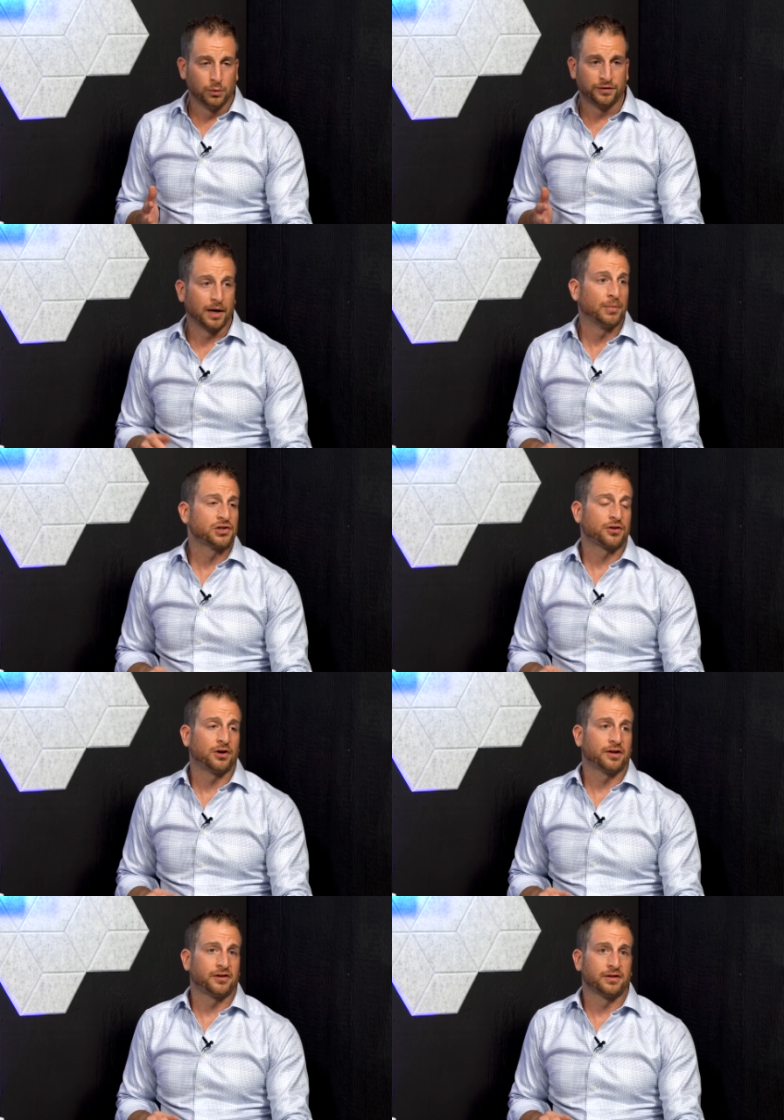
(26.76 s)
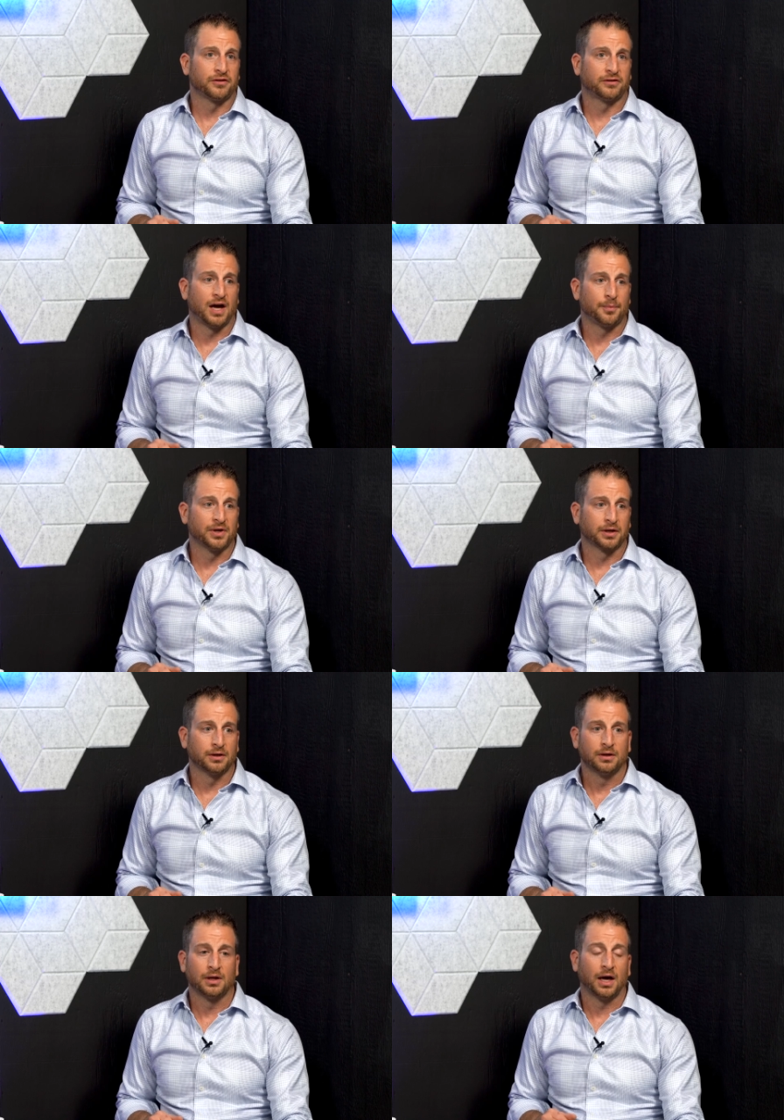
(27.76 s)
we've got a bunch of thoughts on this
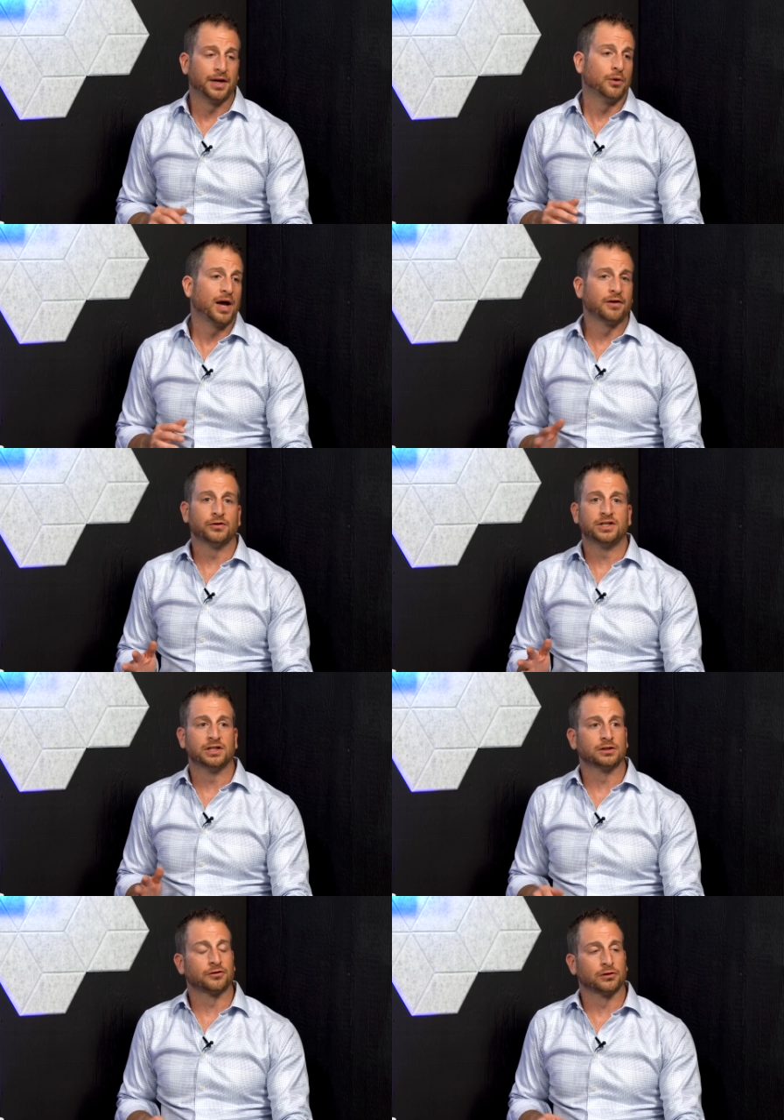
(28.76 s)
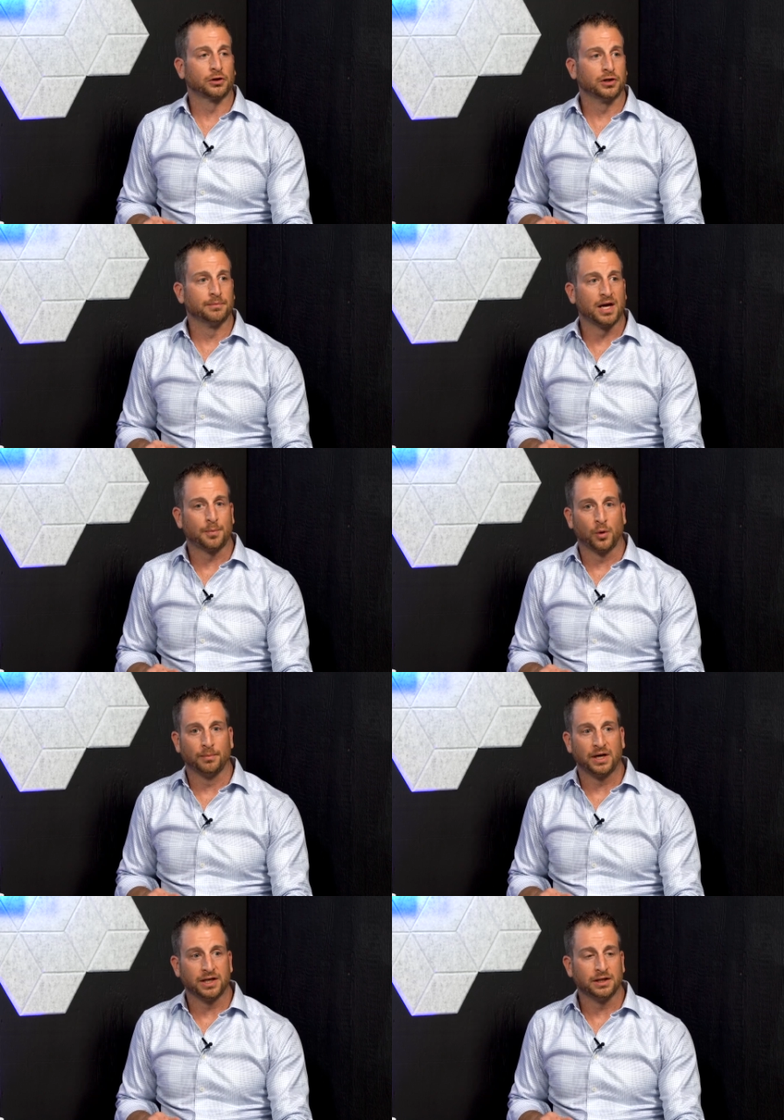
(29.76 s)
topic. I know every dealer is looking to make
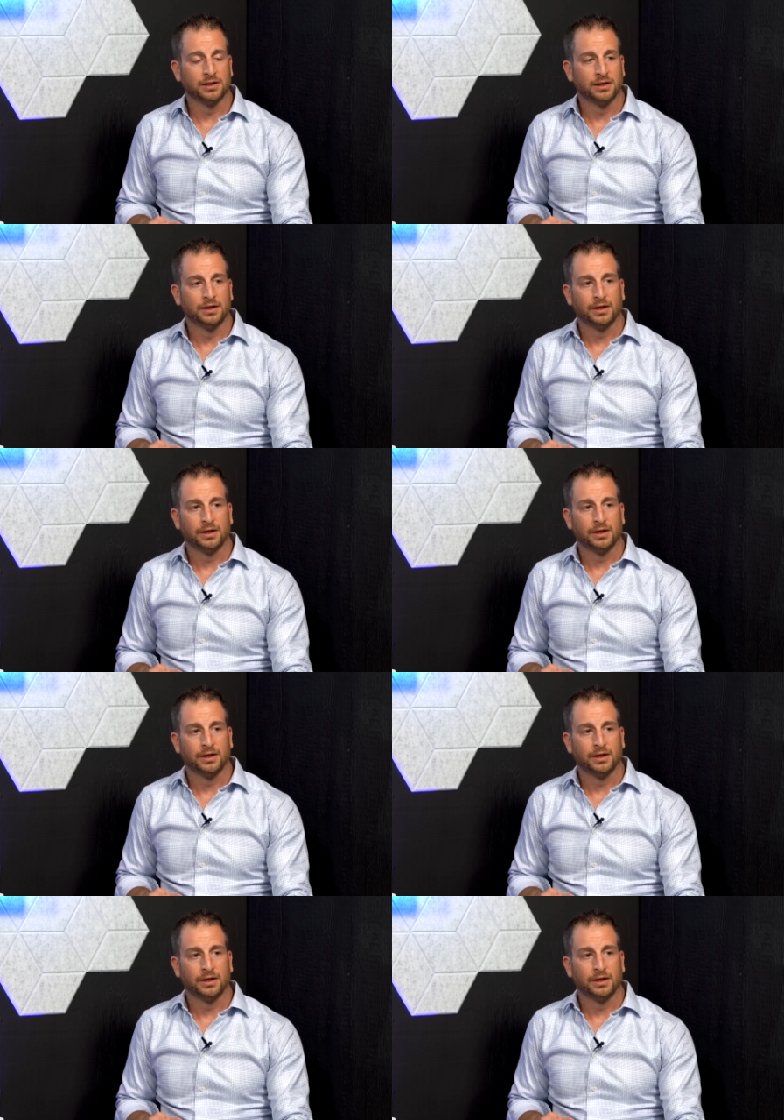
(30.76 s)
more money.